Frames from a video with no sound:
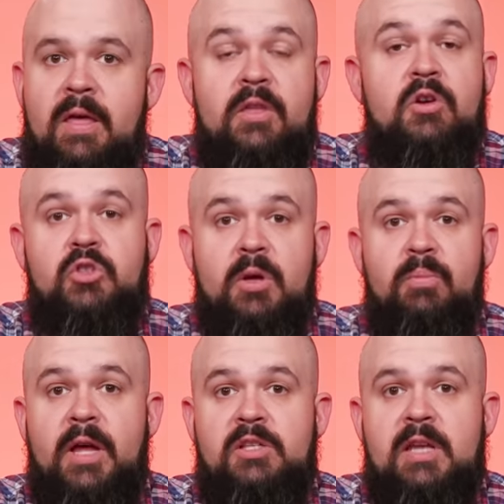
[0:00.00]
There are some
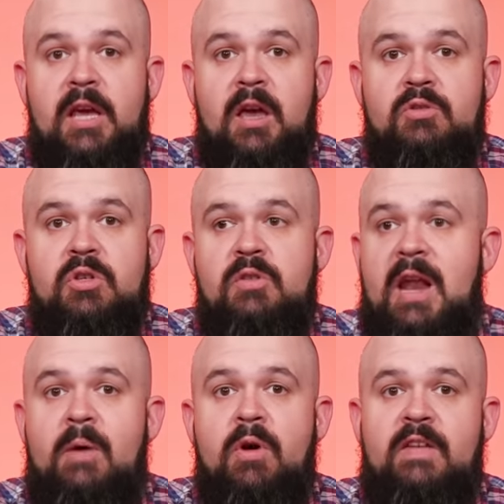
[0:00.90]
places I go to that
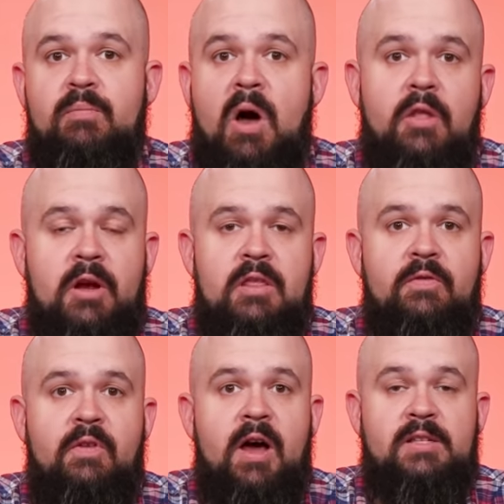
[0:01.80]
I won't even bother getting the
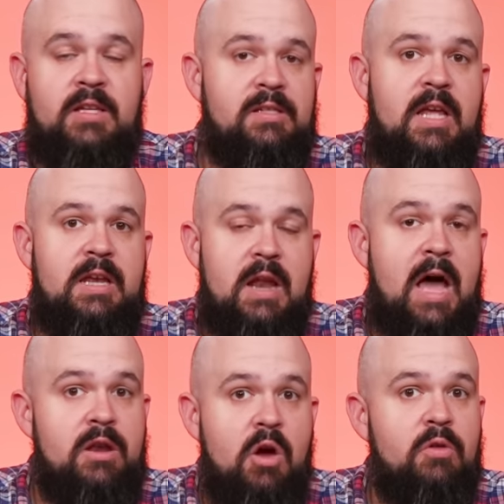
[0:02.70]
fries because
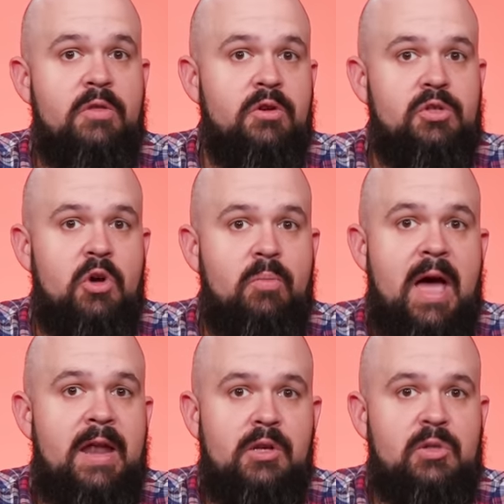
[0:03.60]
I know that they're so
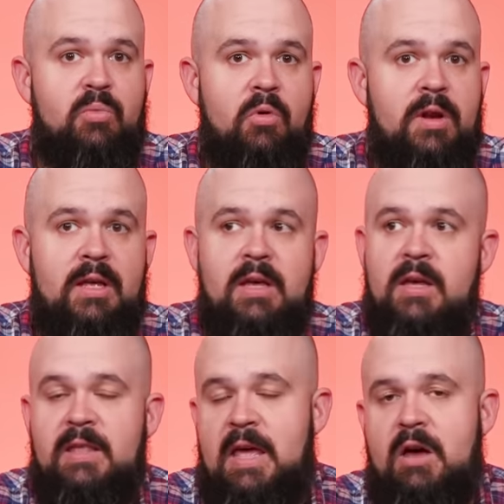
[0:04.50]
bad and disappointing
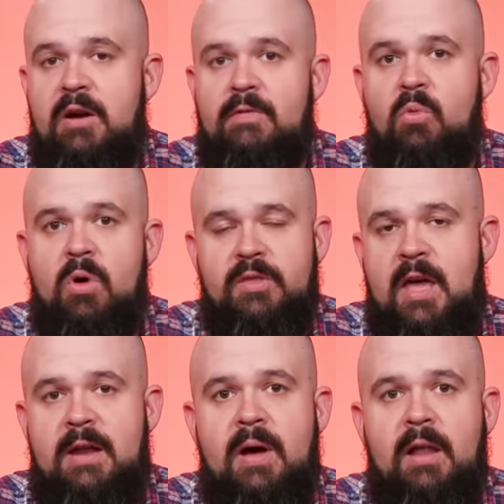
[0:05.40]
that I don't even want
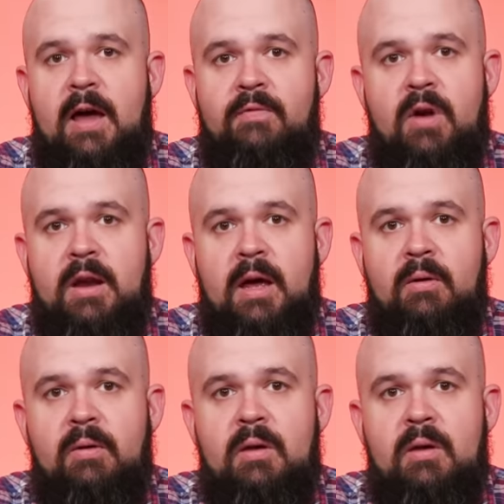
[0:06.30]
that in my life right now.